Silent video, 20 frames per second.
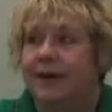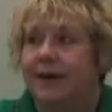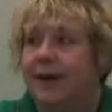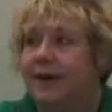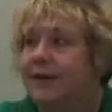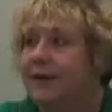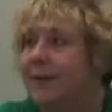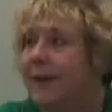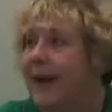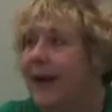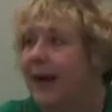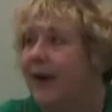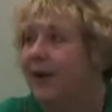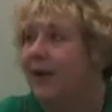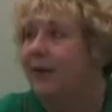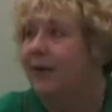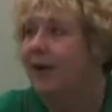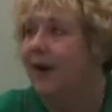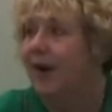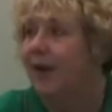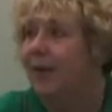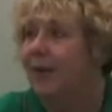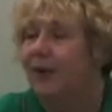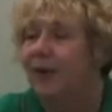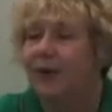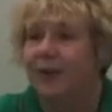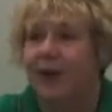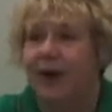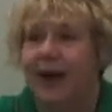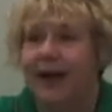a tobacco
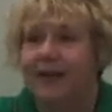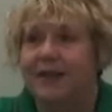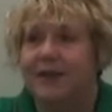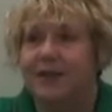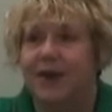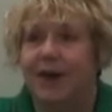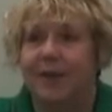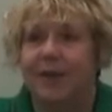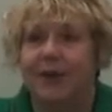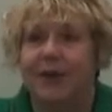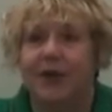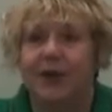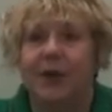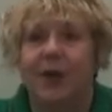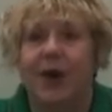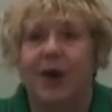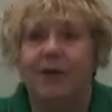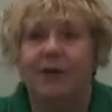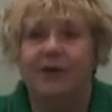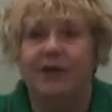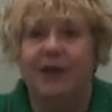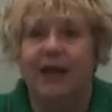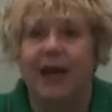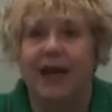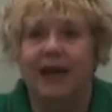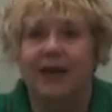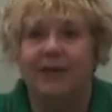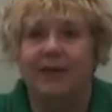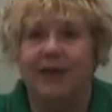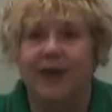farmer or a rice farmer. You owned a
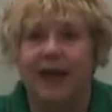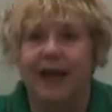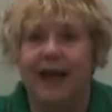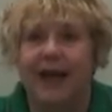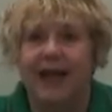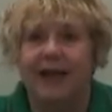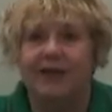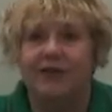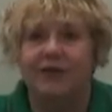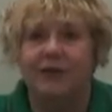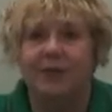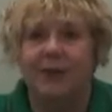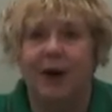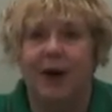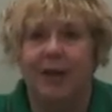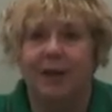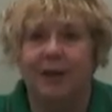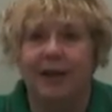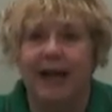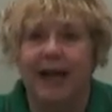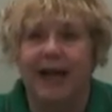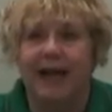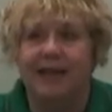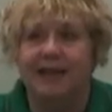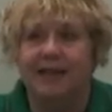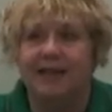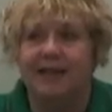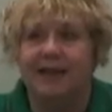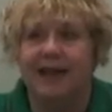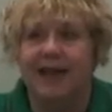lot of land. You probably had
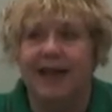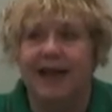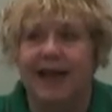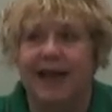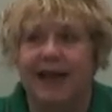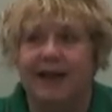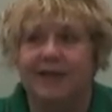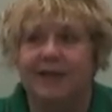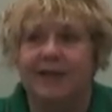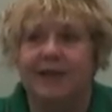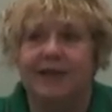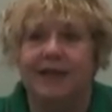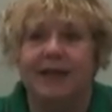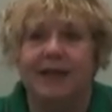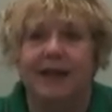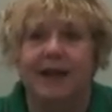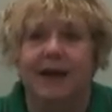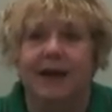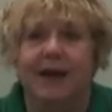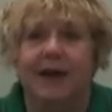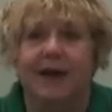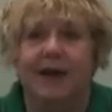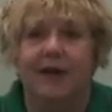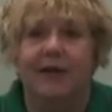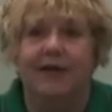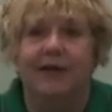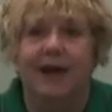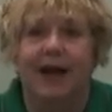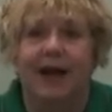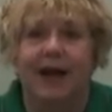slaves, or
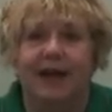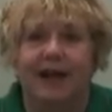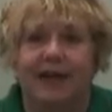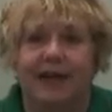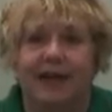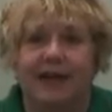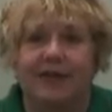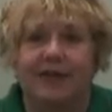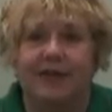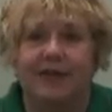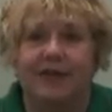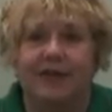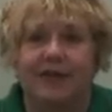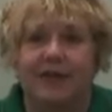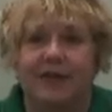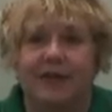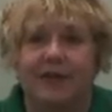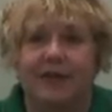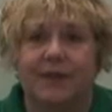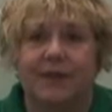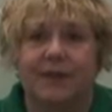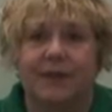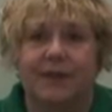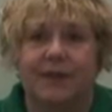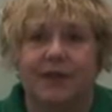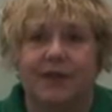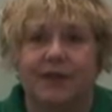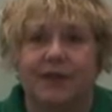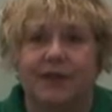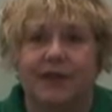if not indentured servants, but
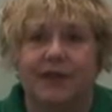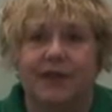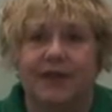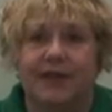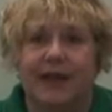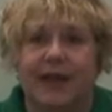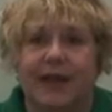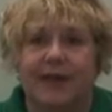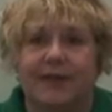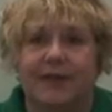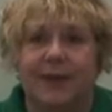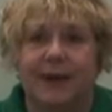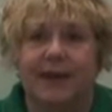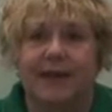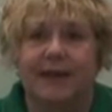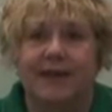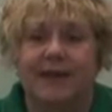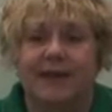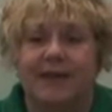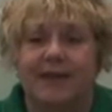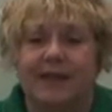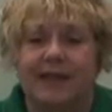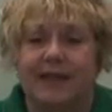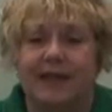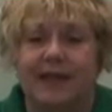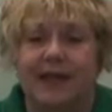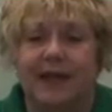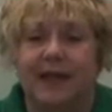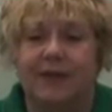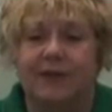usually slaves by
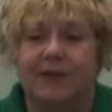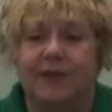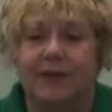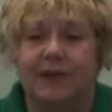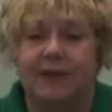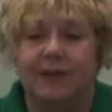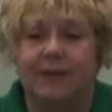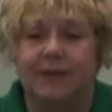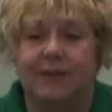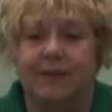1700.